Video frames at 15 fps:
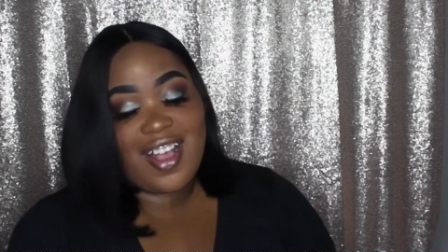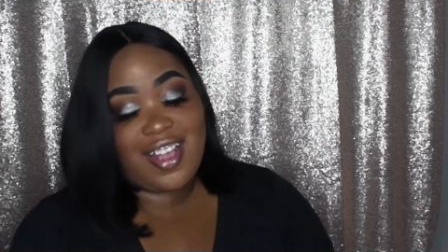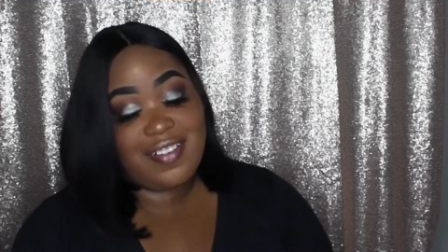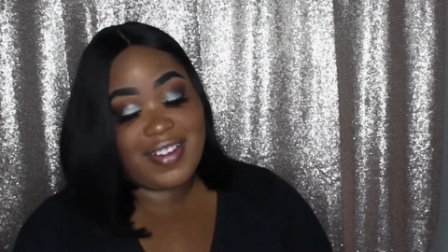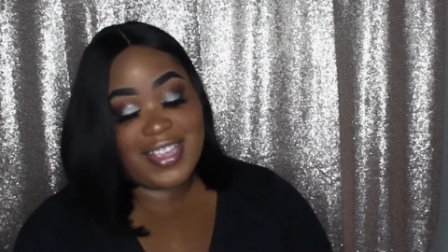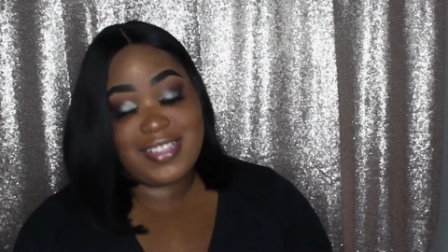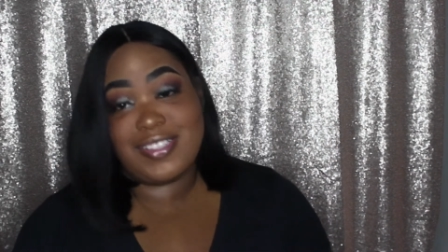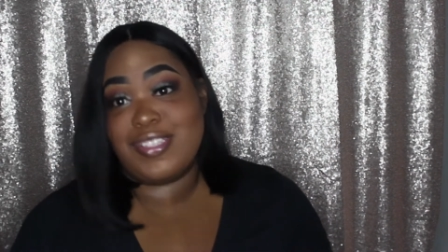
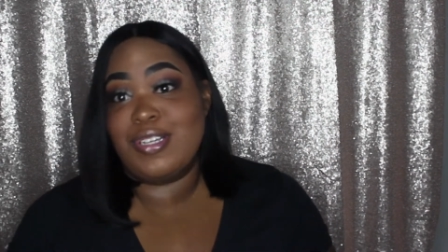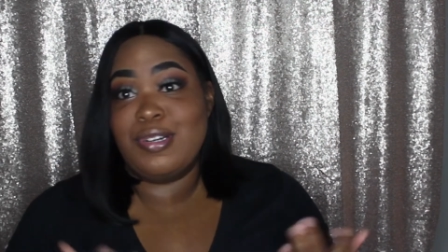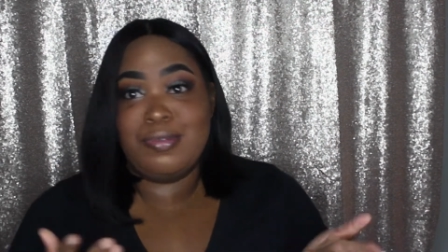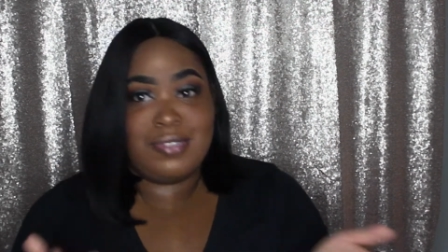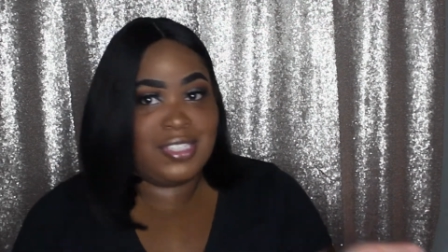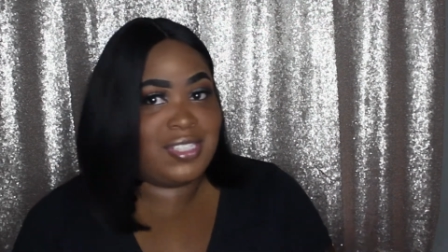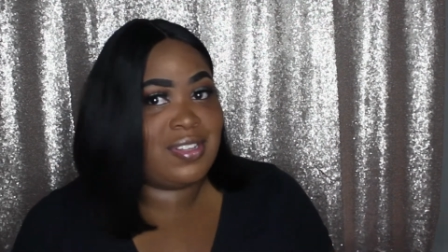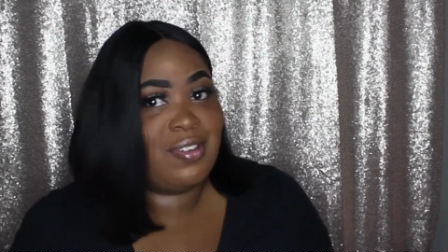Alright,
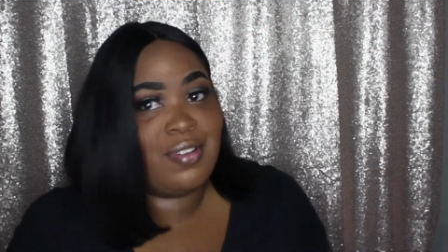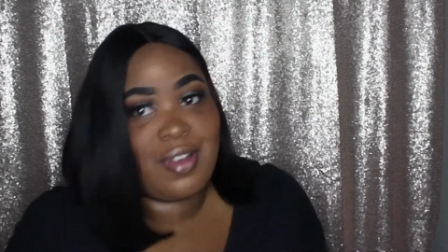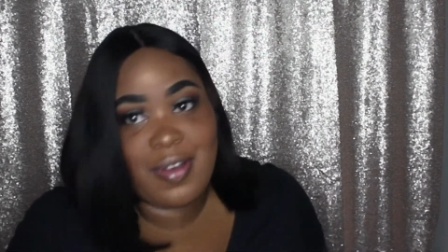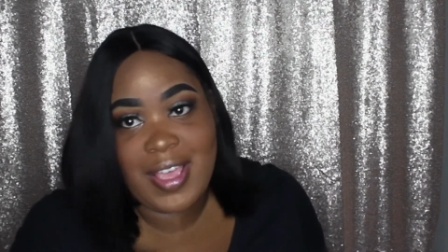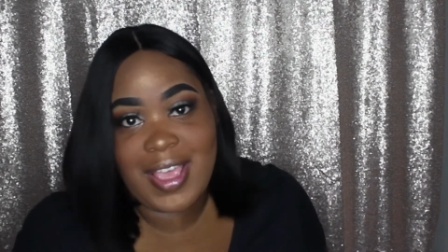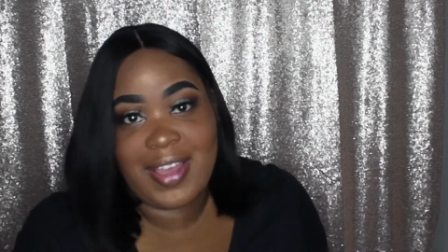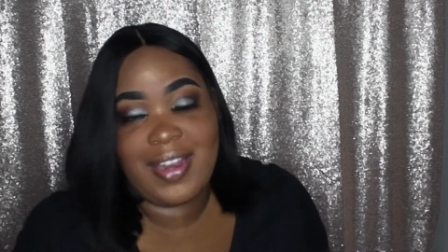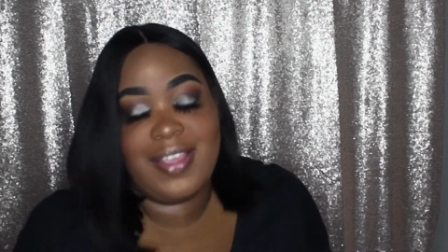so we're just going to
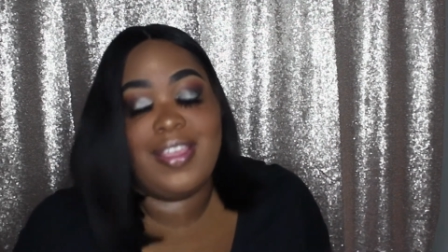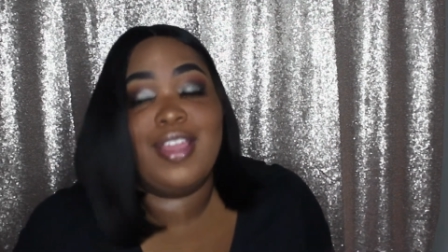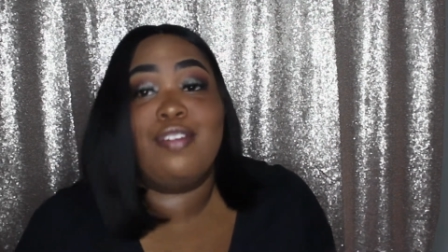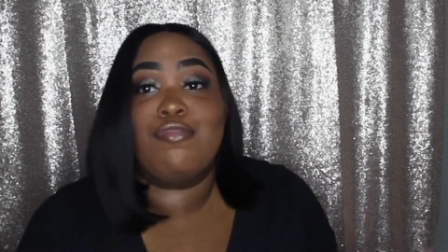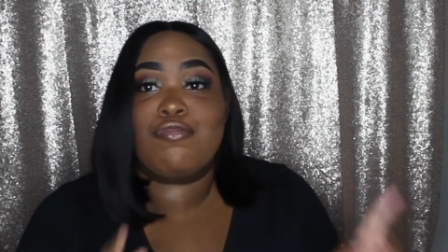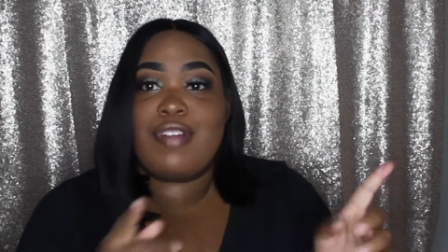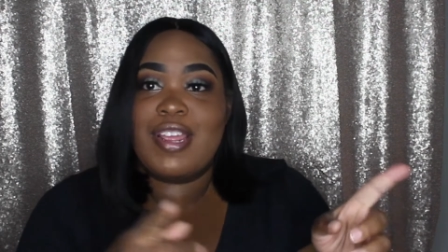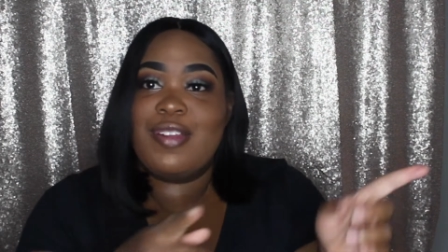go ahead and
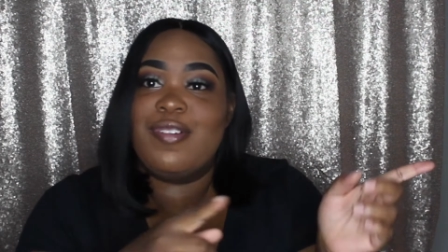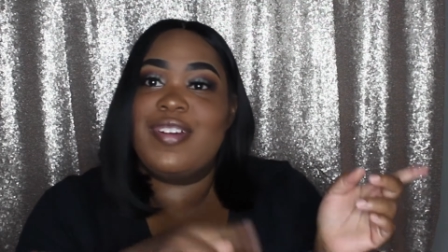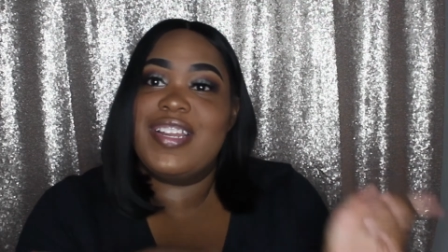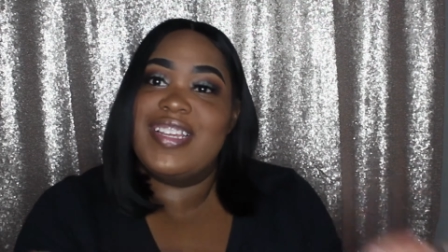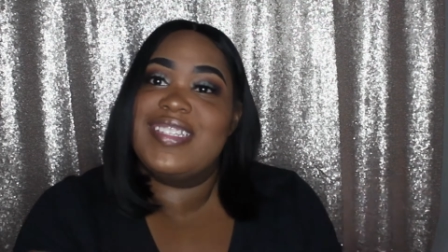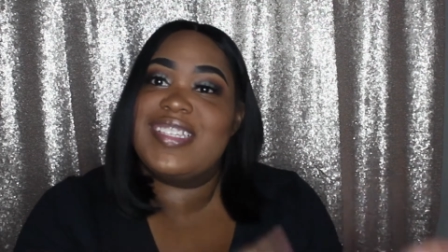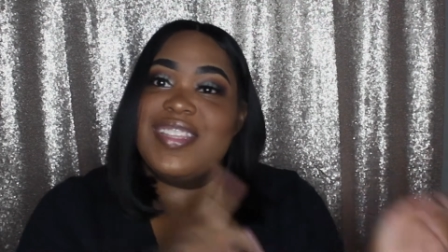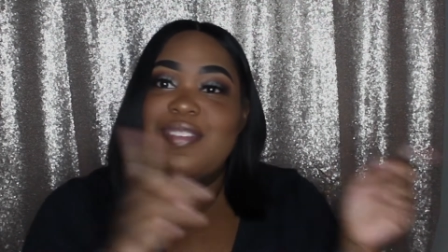get right on
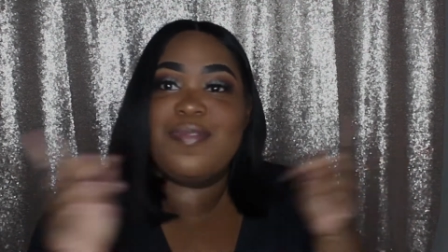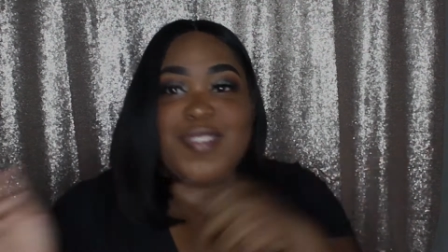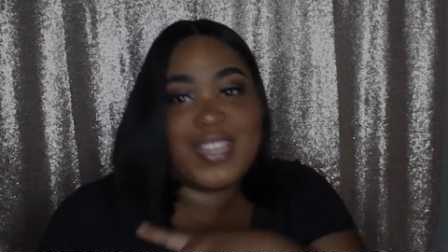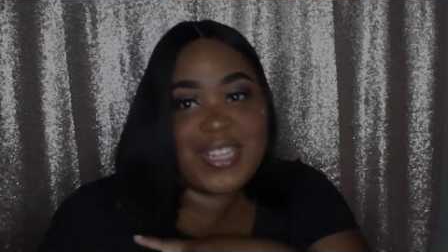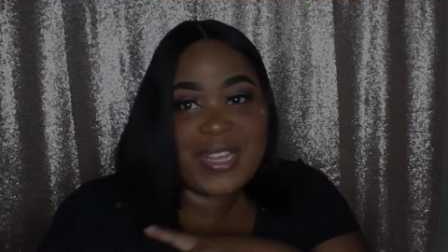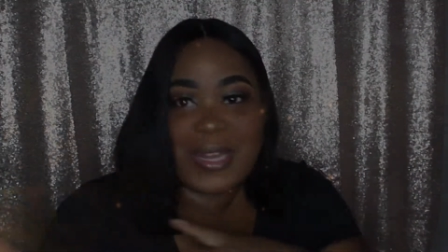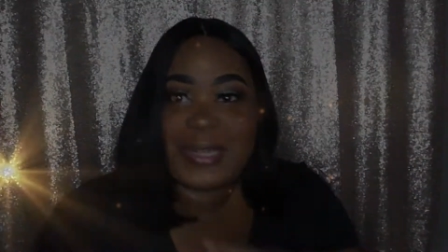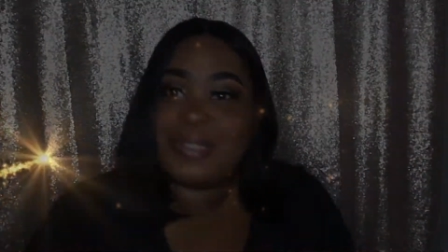into the
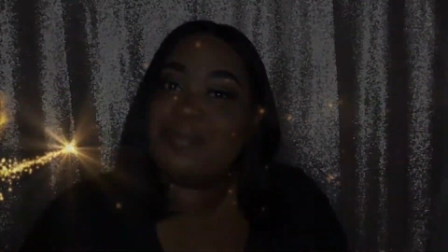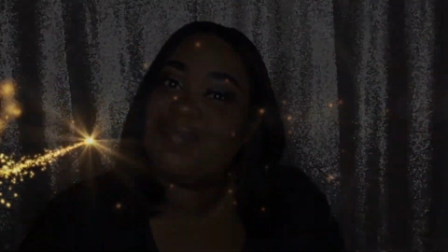video.